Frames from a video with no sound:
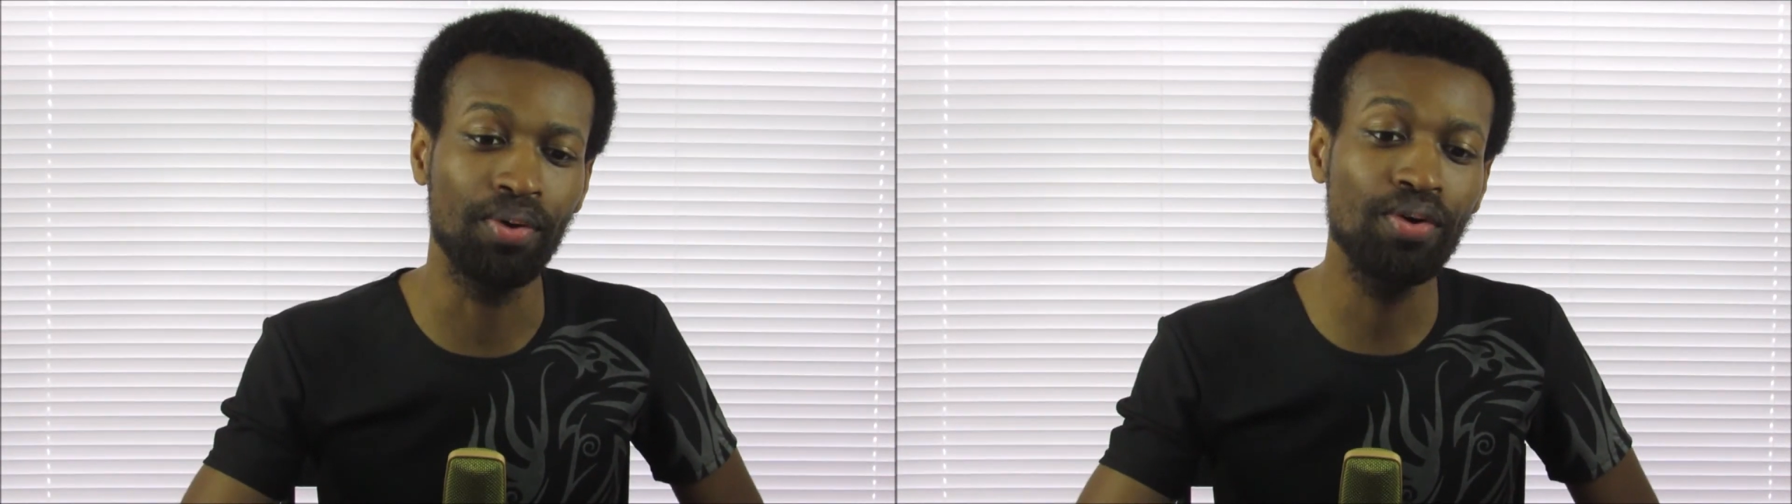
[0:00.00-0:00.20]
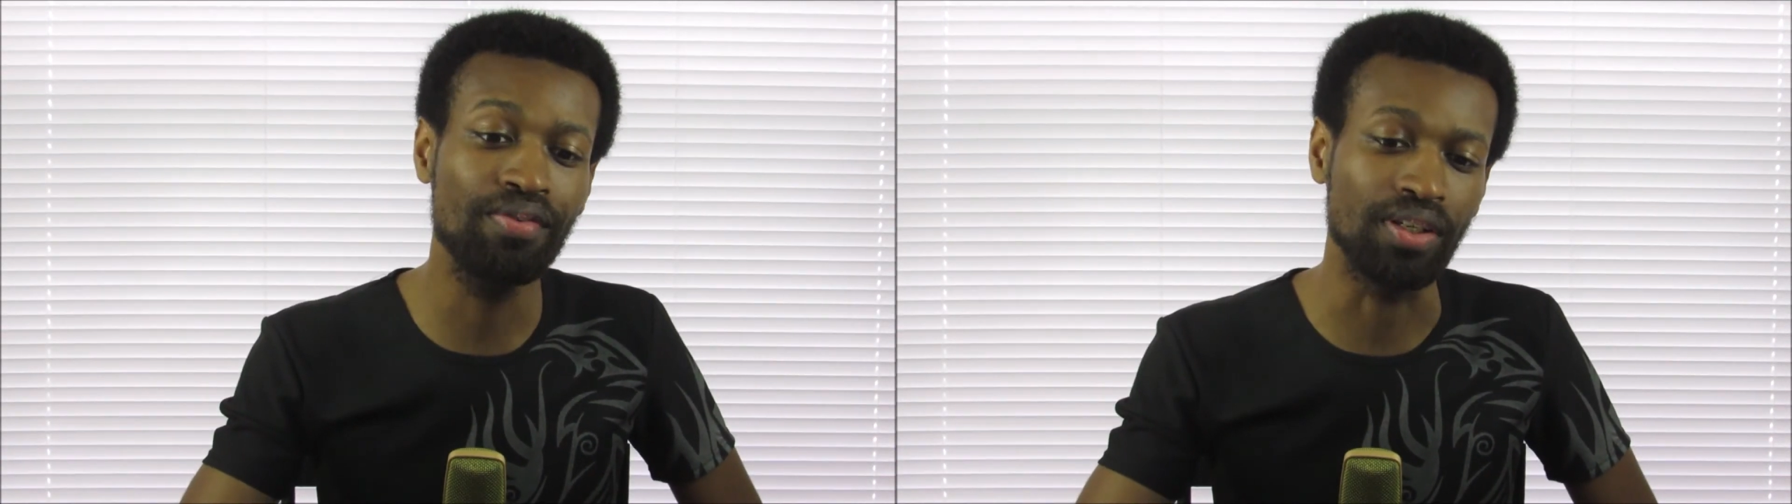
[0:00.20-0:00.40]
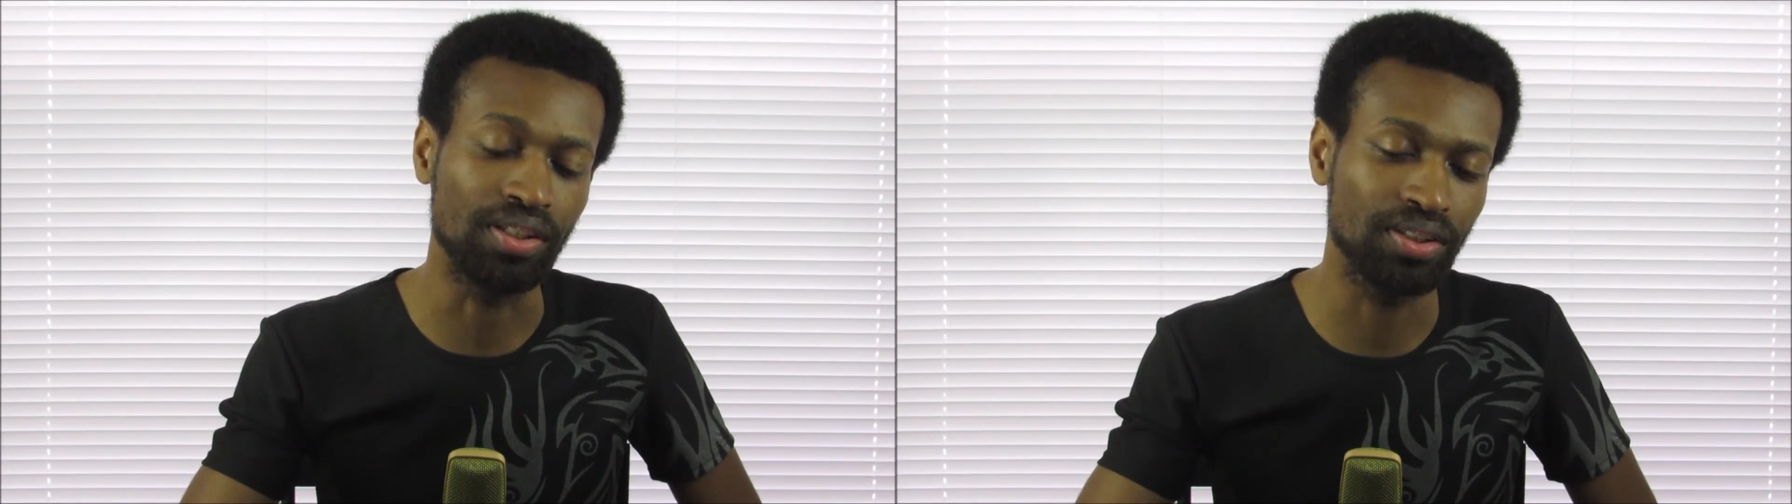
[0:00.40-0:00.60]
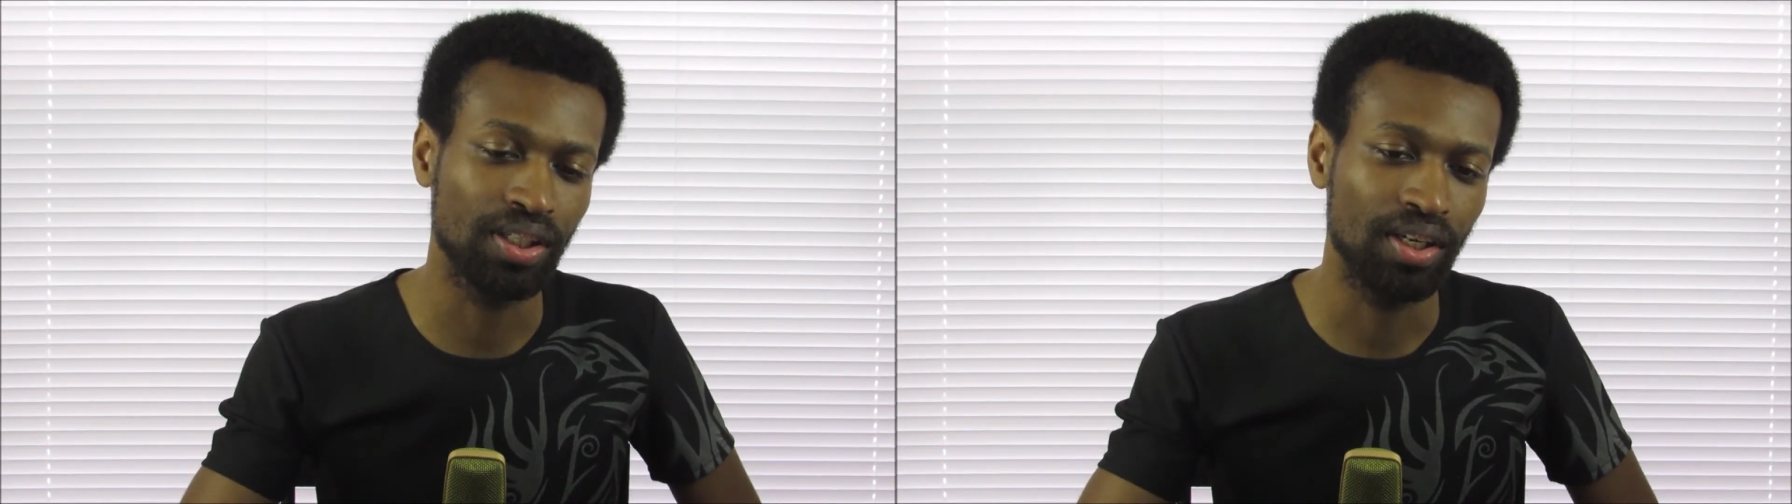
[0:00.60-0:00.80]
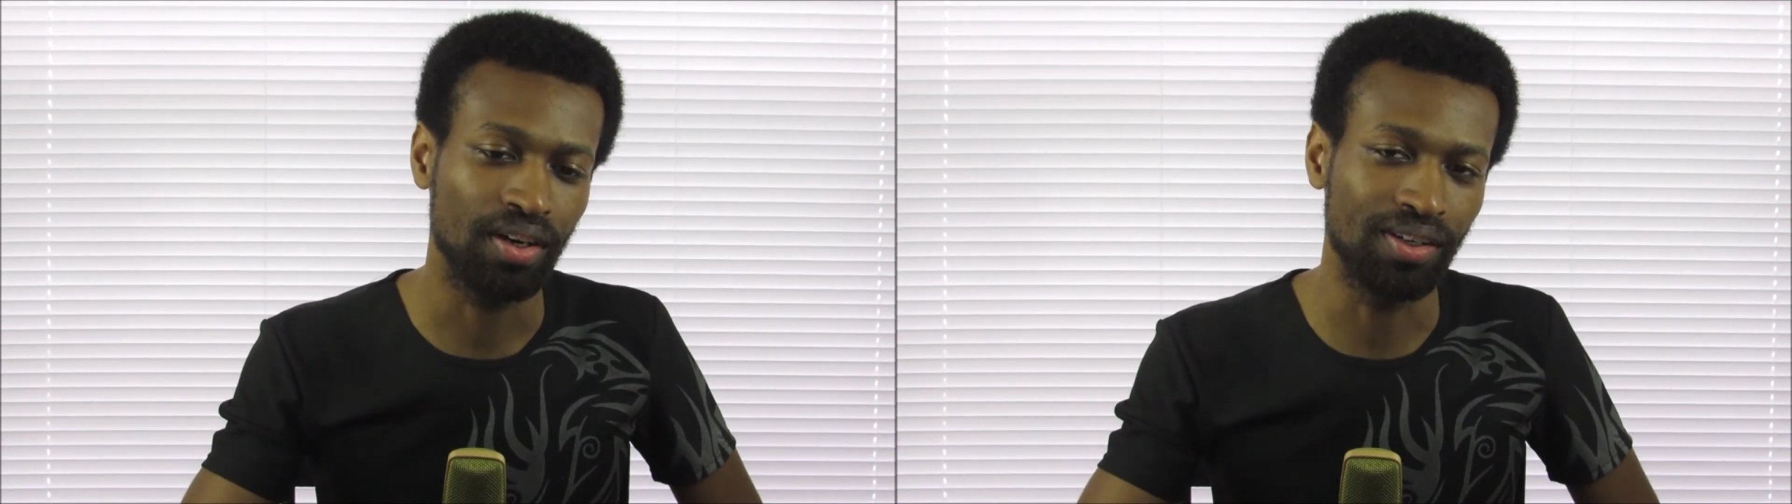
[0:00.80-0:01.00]

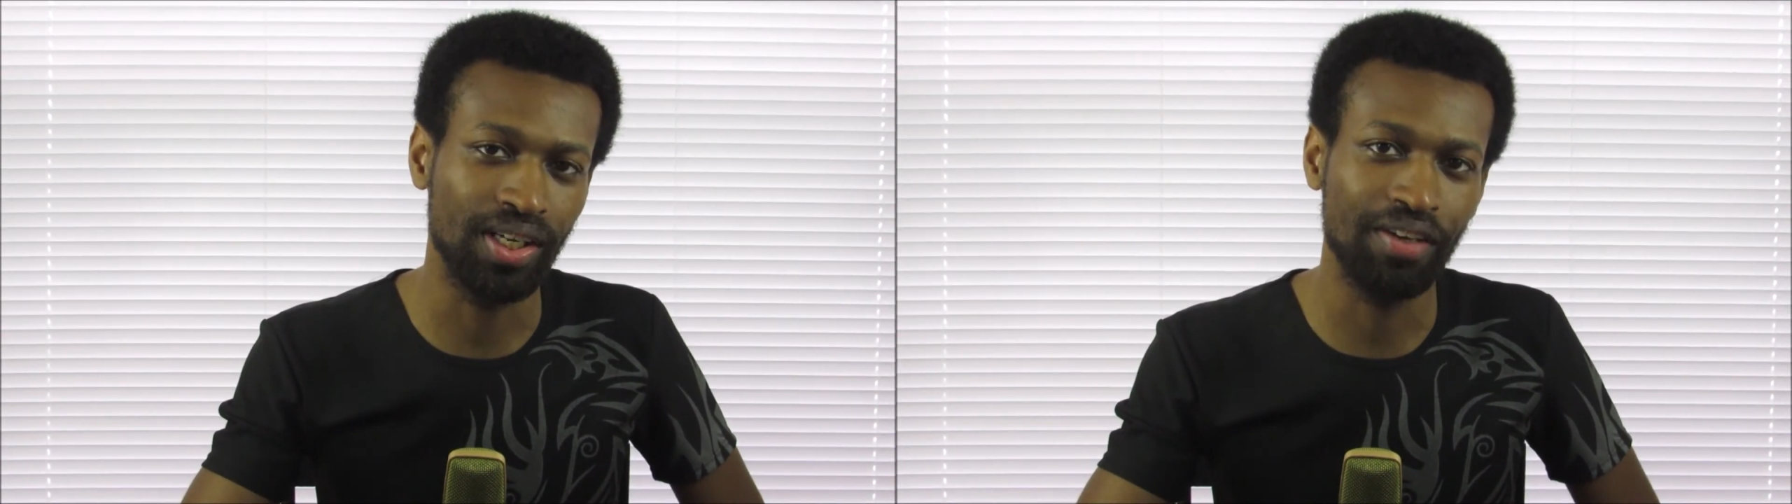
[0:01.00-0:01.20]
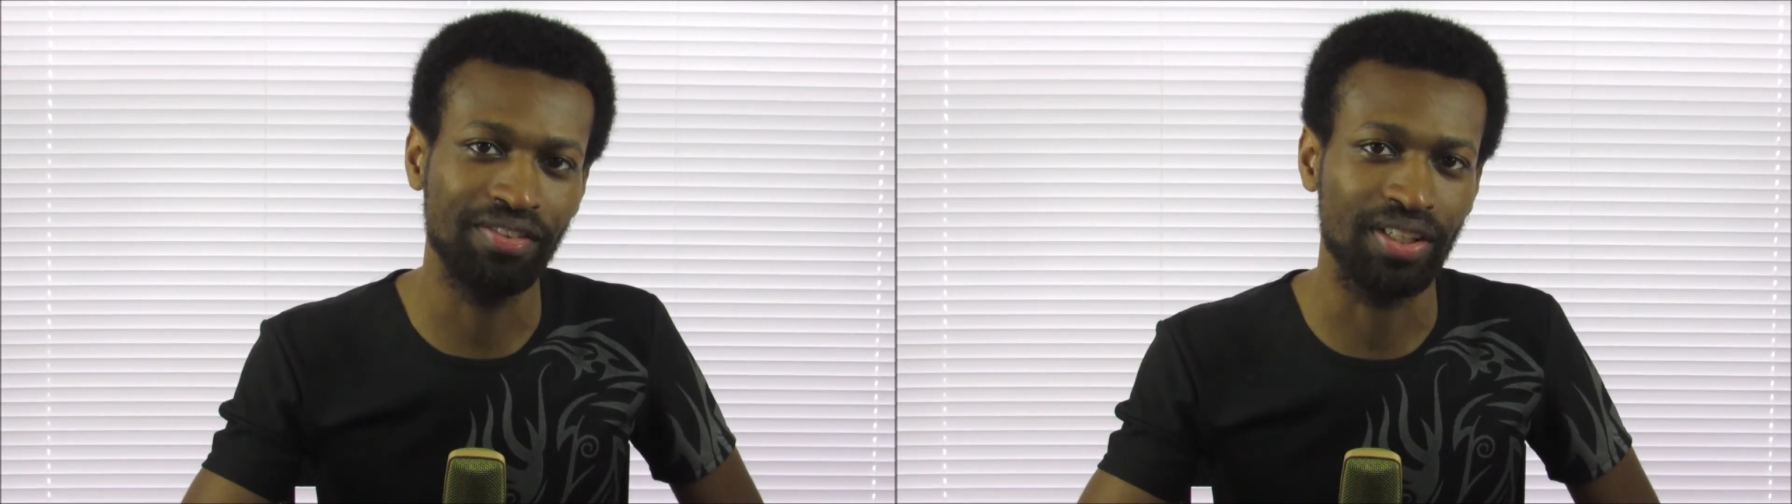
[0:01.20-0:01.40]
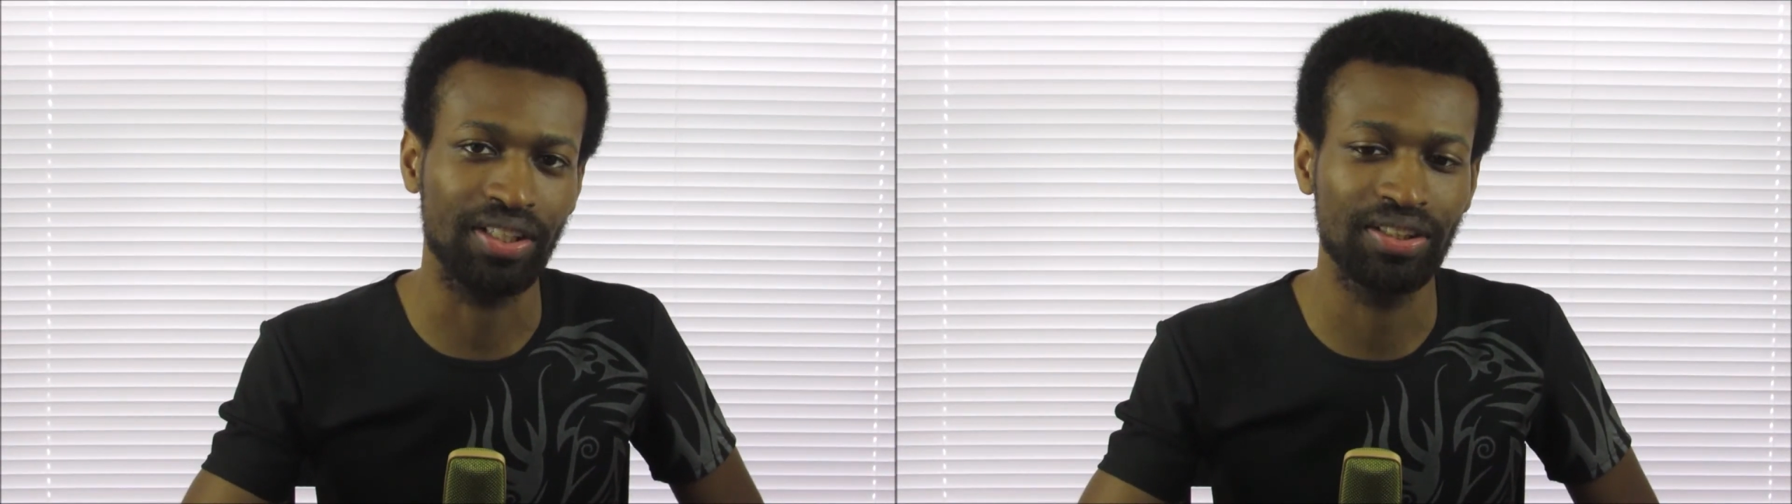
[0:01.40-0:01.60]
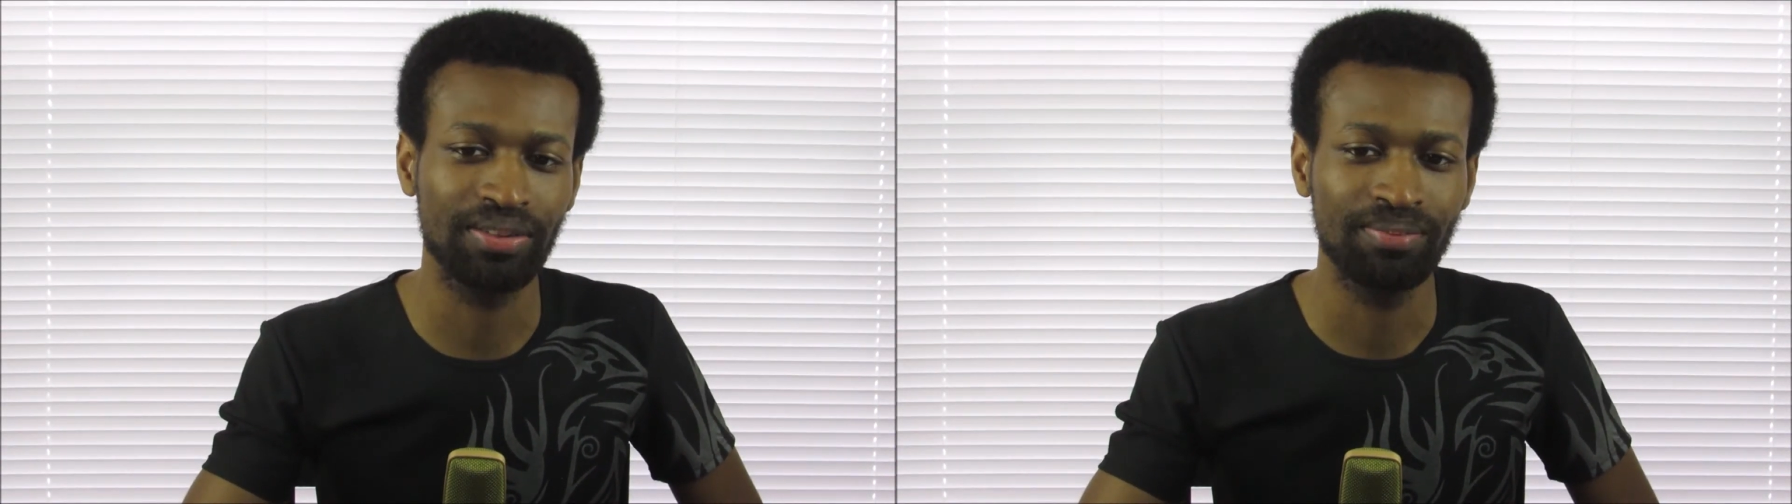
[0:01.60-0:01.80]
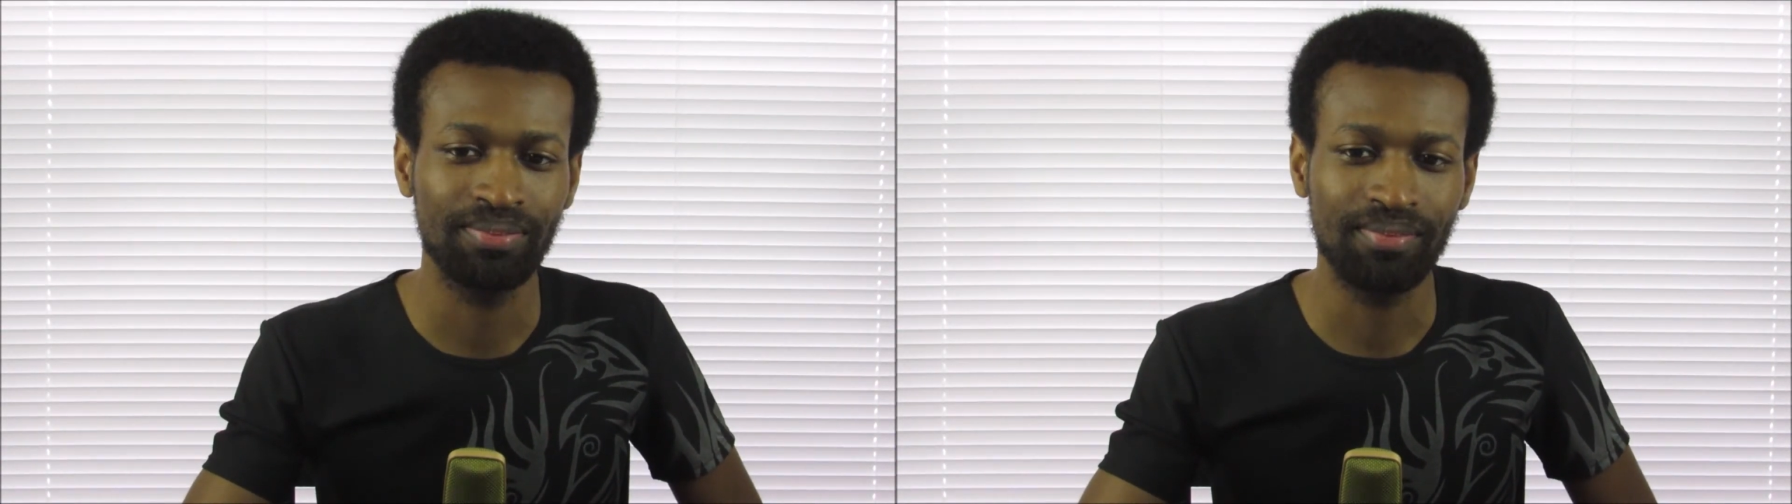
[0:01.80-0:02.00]
movies on Netflix,